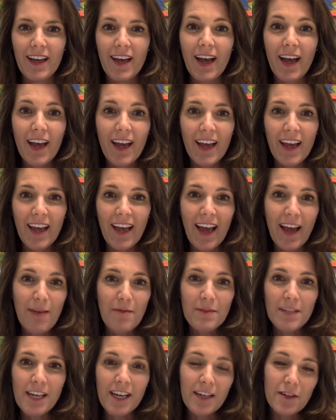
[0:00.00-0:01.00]
Hey,
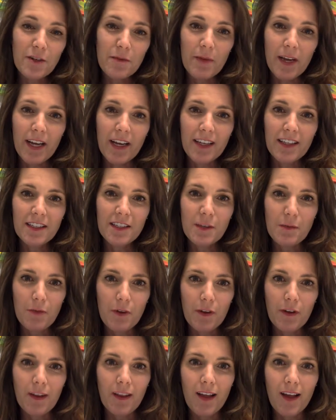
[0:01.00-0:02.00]
I'm Dr. Megan
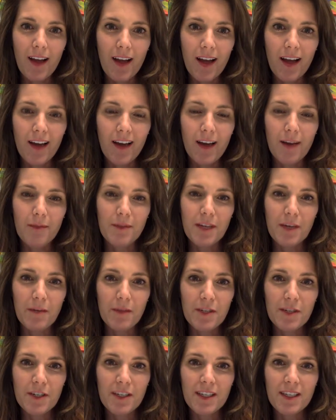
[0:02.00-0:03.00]
Summerall-Lott,
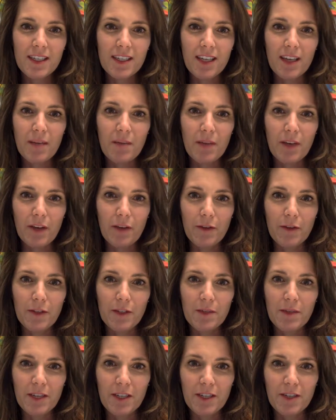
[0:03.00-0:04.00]
optometrist at Belle Vue
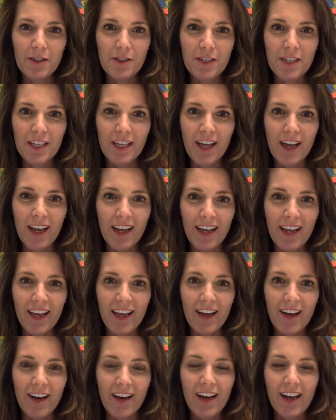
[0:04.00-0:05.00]
Specialty Eye
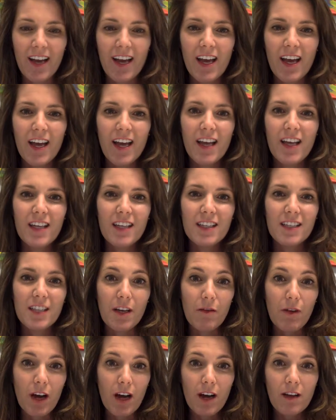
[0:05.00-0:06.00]
Care.
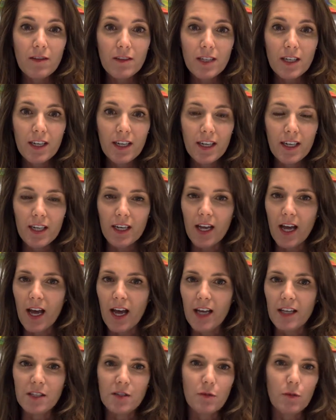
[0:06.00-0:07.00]
So often I get
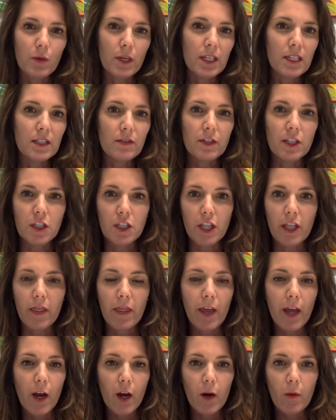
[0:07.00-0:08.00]
asked, what is vision
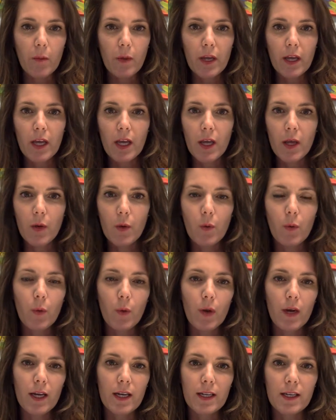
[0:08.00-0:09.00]
therapy?
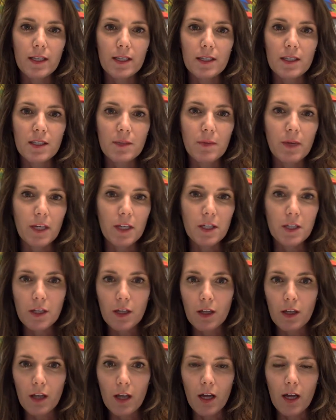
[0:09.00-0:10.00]
What is
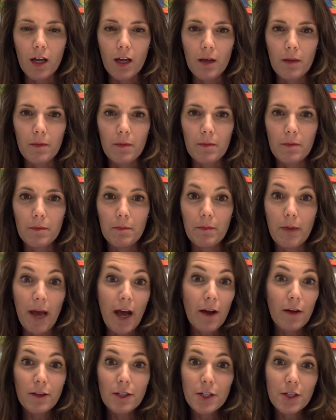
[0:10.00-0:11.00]
special
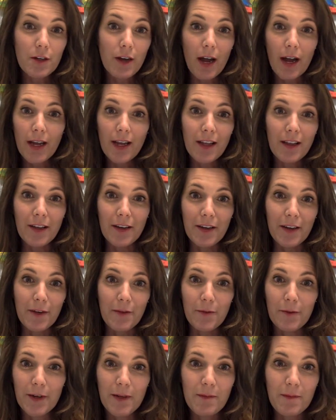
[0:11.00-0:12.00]
about your eye clinic?
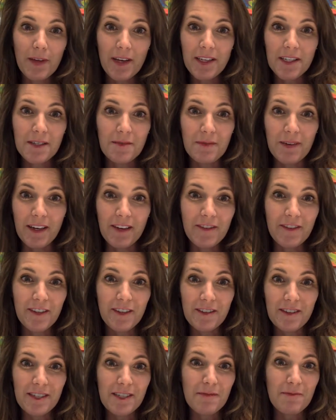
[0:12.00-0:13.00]
What makes Belle
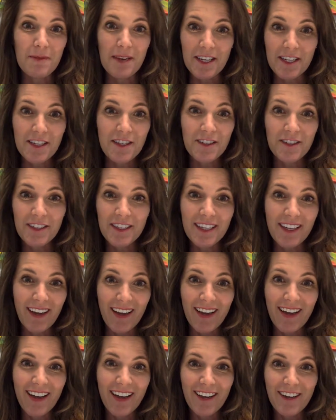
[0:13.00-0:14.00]
Vue Specialty
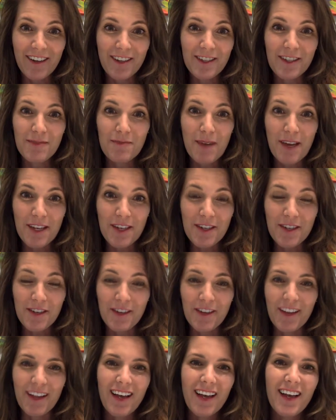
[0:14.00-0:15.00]
Eye Care
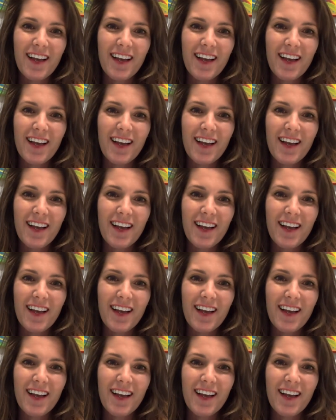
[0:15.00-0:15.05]
special?